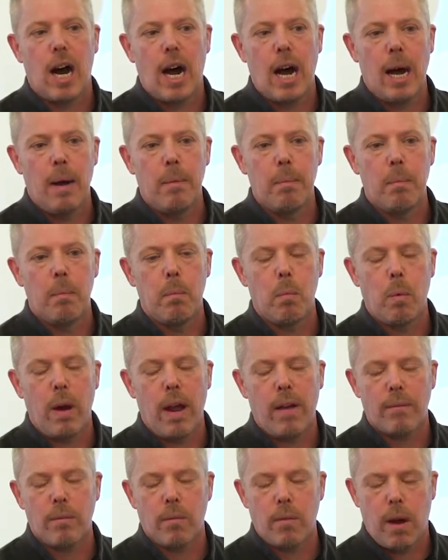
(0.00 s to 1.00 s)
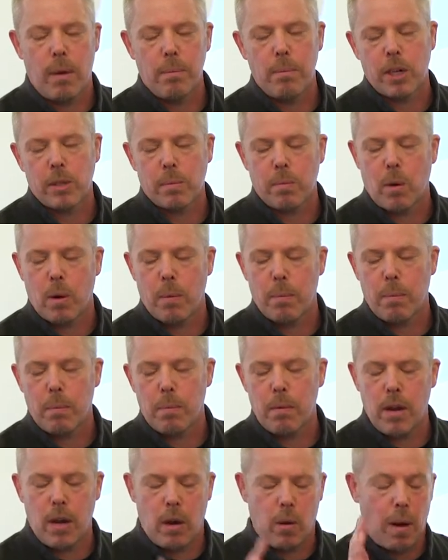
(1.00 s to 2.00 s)
Um, we have a much more,
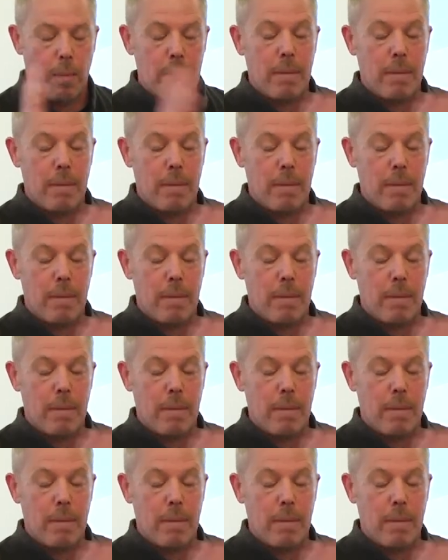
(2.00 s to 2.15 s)
you know,